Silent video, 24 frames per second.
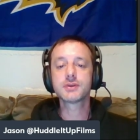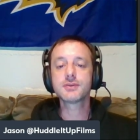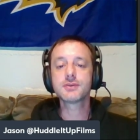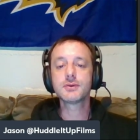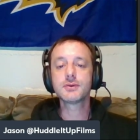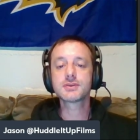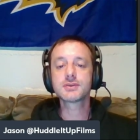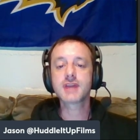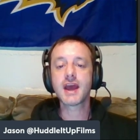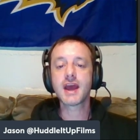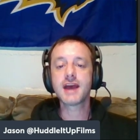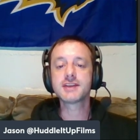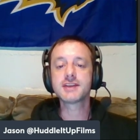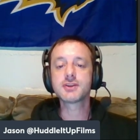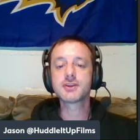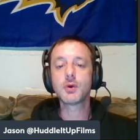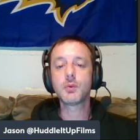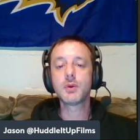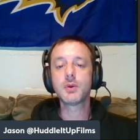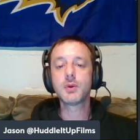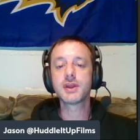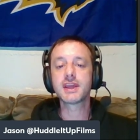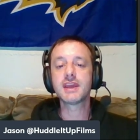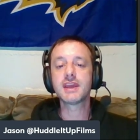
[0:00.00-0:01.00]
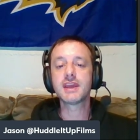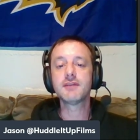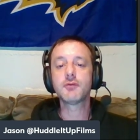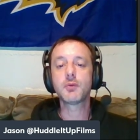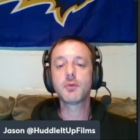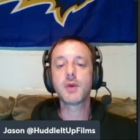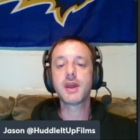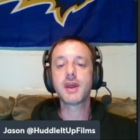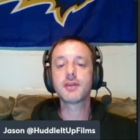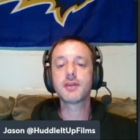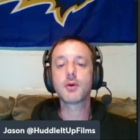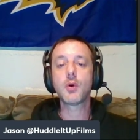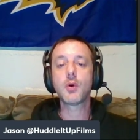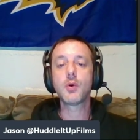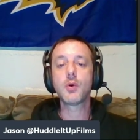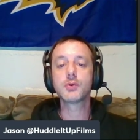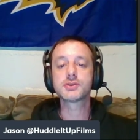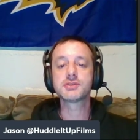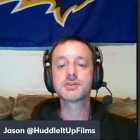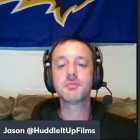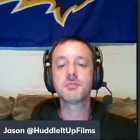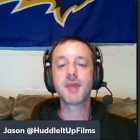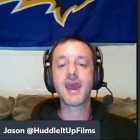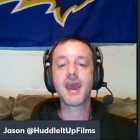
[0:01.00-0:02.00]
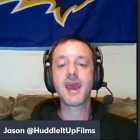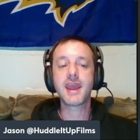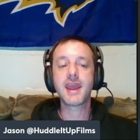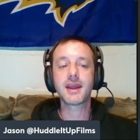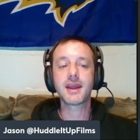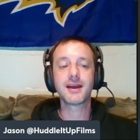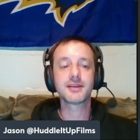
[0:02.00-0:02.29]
those guys don't want to give away the whole shebang.